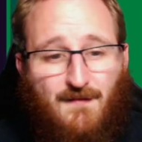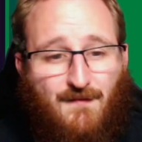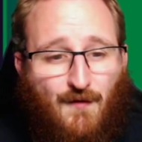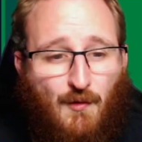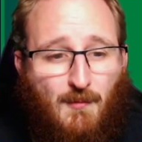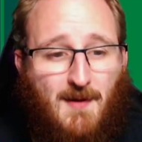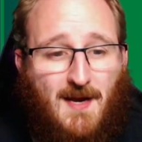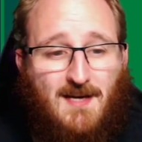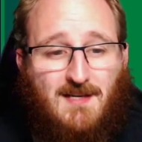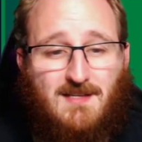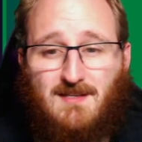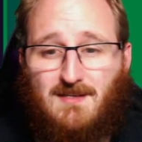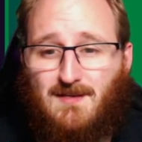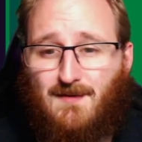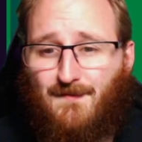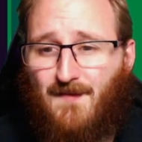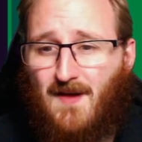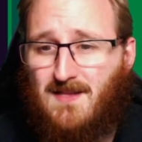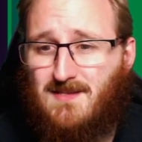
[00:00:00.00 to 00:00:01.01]
Fullbacks
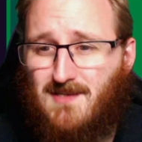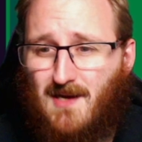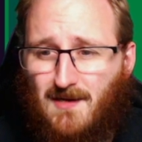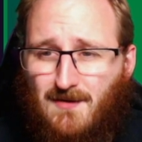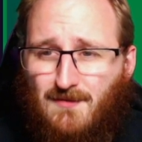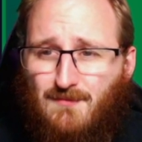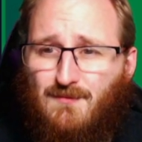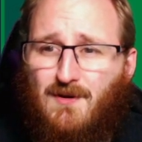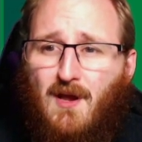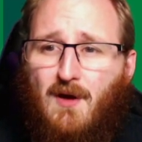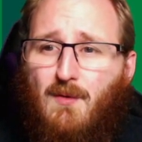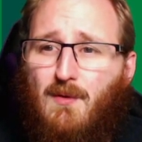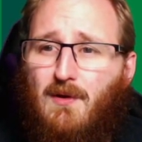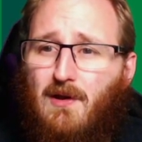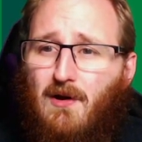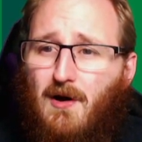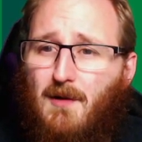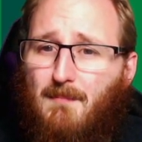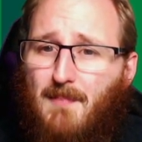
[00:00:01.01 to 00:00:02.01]
and defence, I don't know
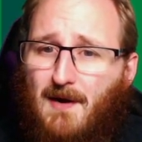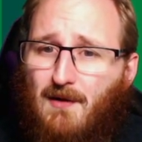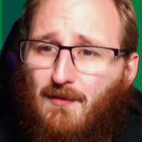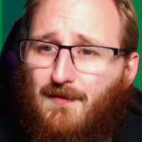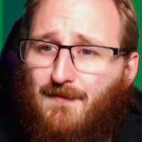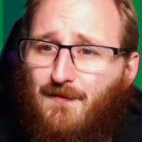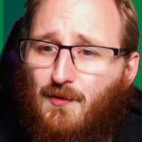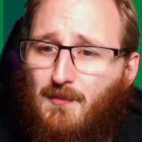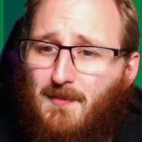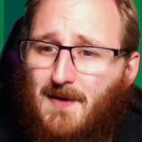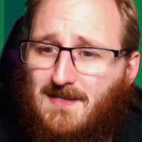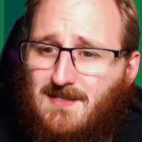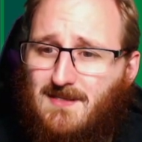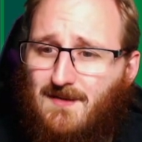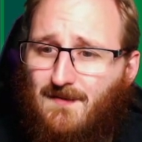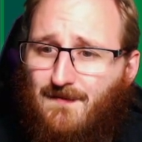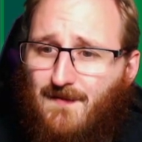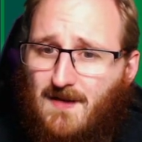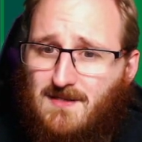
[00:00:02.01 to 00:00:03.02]
a lot about the
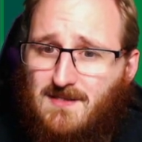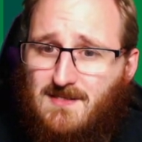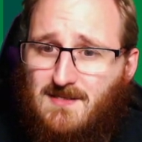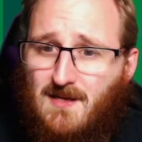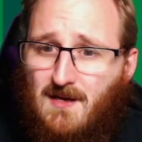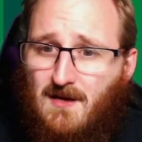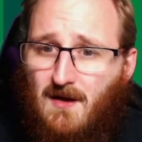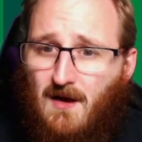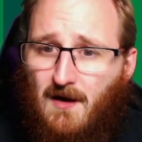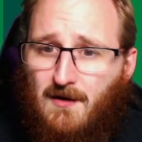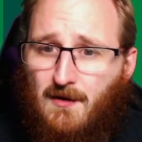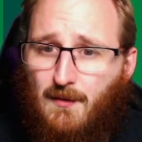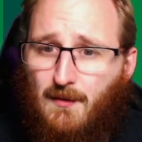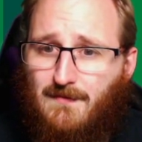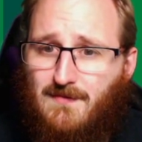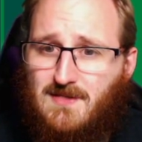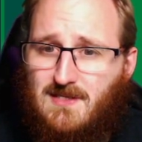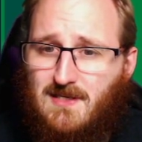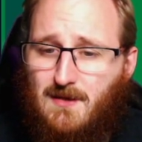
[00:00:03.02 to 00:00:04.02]
fullbacks and defence. I
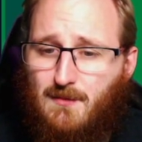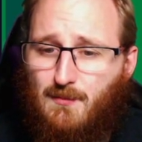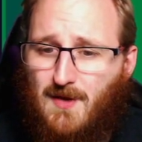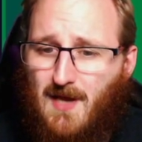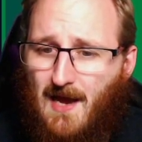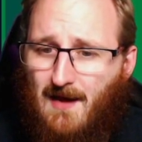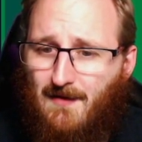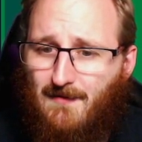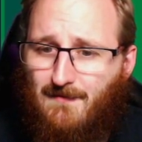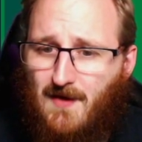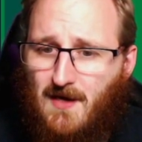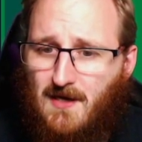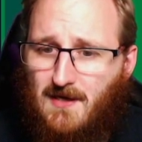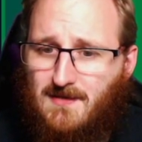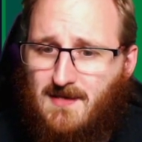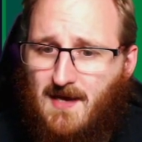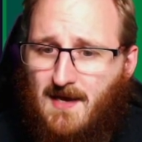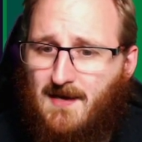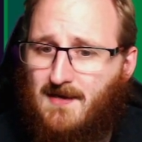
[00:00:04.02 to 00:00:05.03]
know, obviously, we have
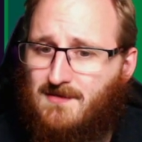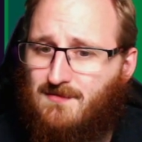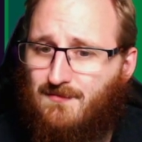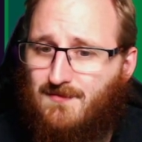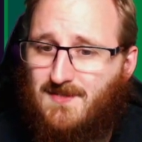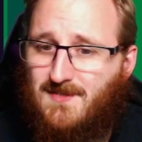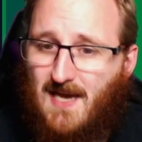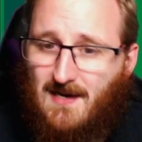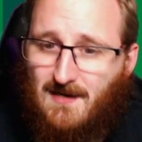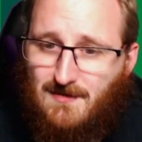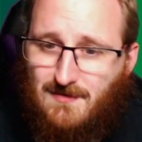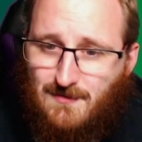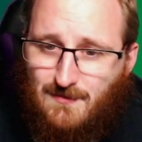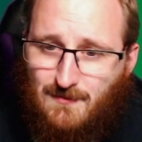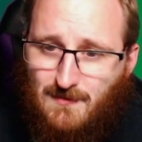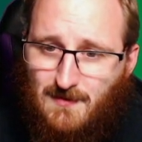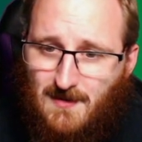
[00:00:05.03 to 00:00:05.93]
uh, Dan Axel Zagadou